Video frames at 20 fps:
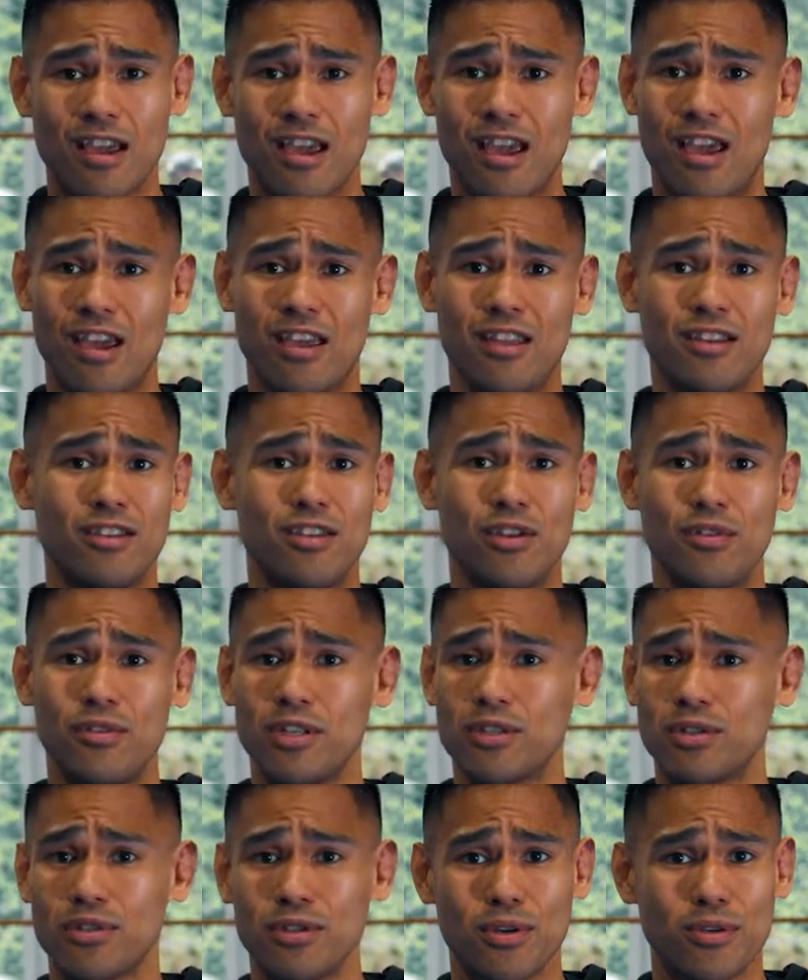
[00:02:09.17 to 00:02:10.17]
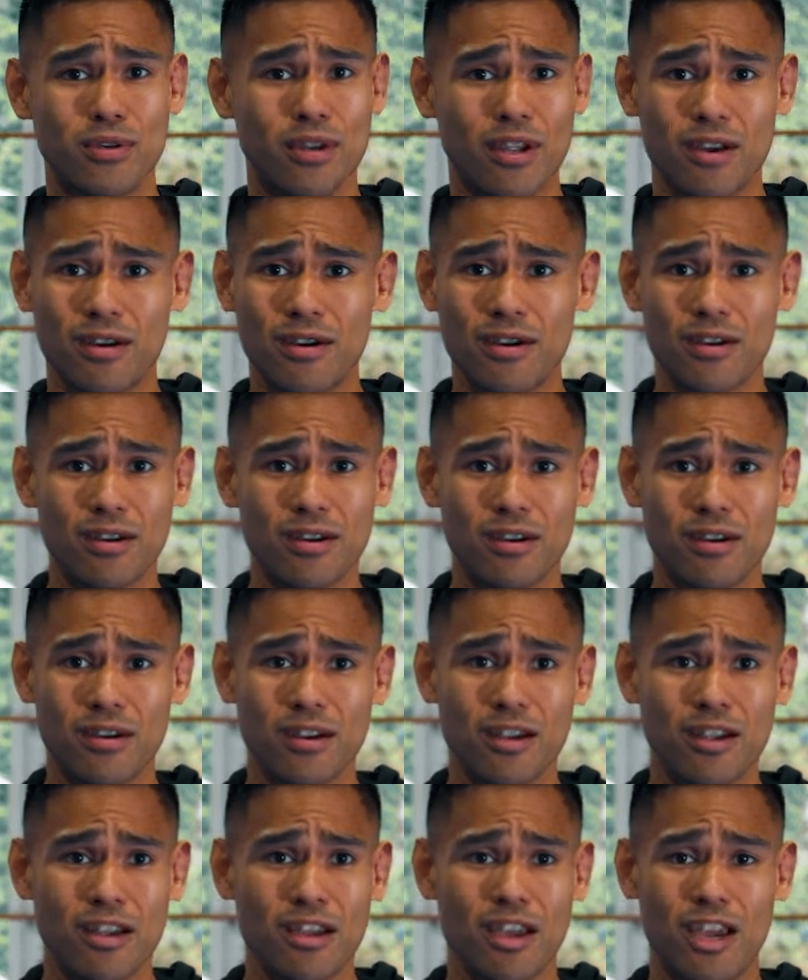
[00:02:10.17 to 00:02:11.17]
and Nonito Donaire
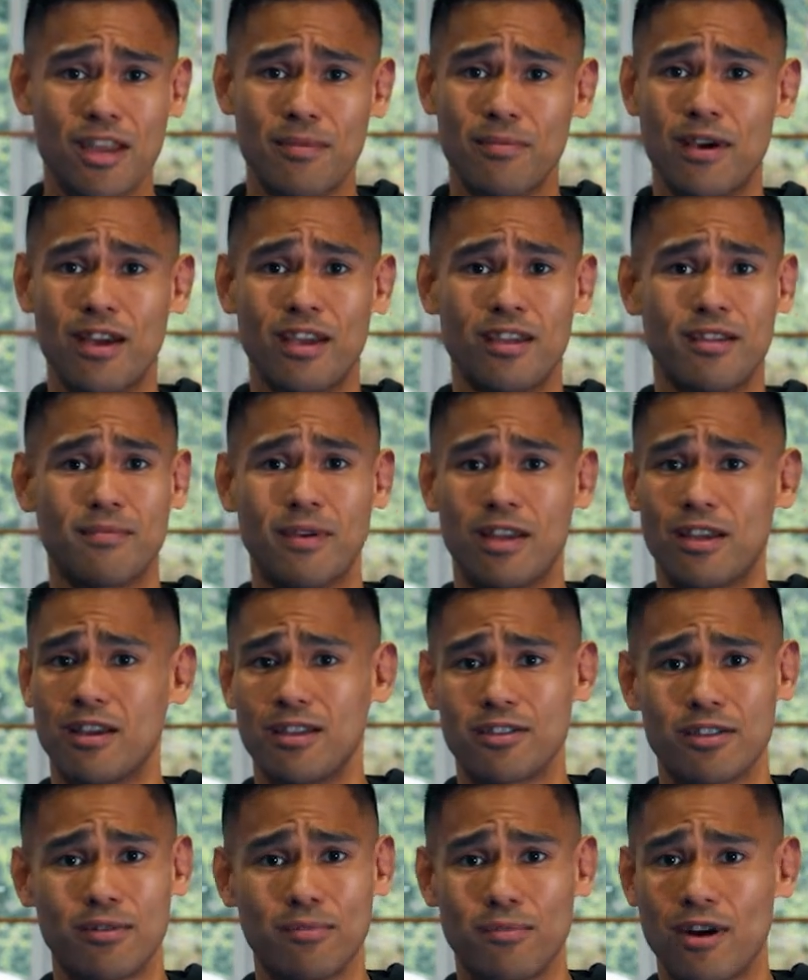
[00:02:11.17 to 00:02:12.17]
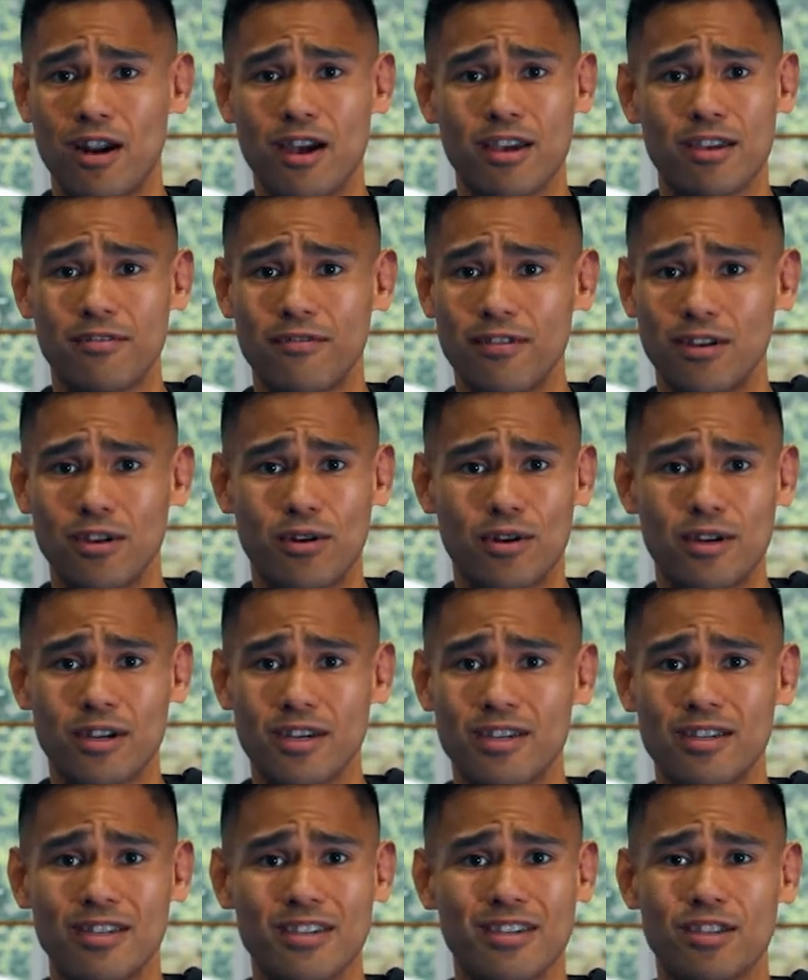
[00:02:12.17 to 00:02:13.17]
and my cousin Brian
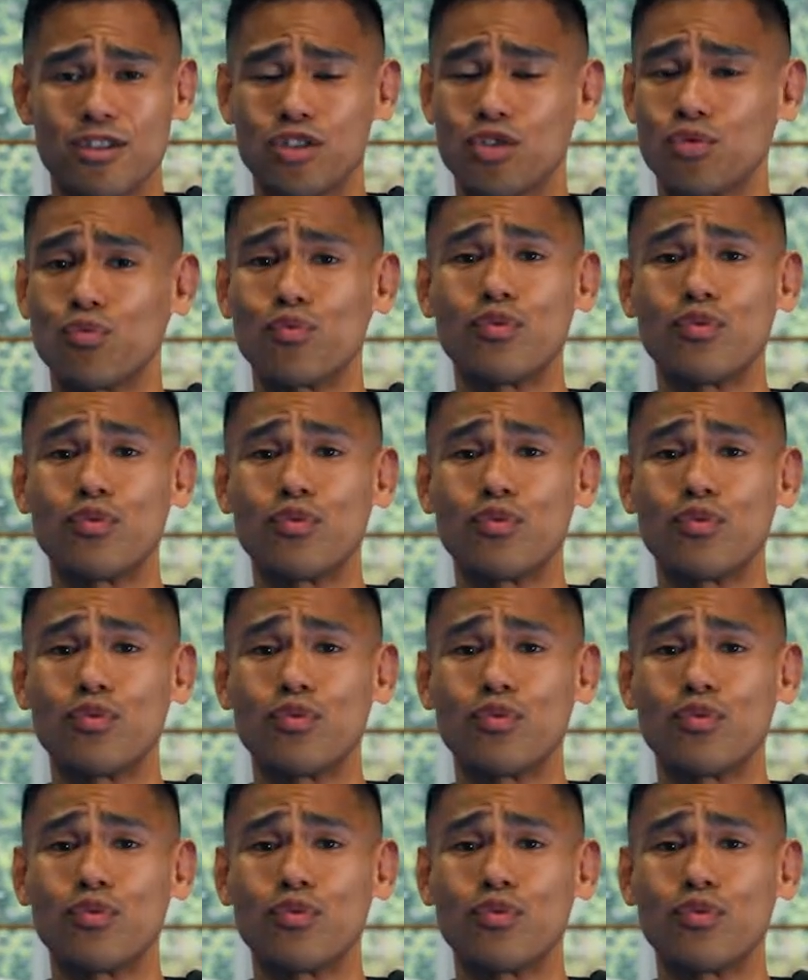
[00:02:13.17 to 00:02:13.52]
Viloria, there's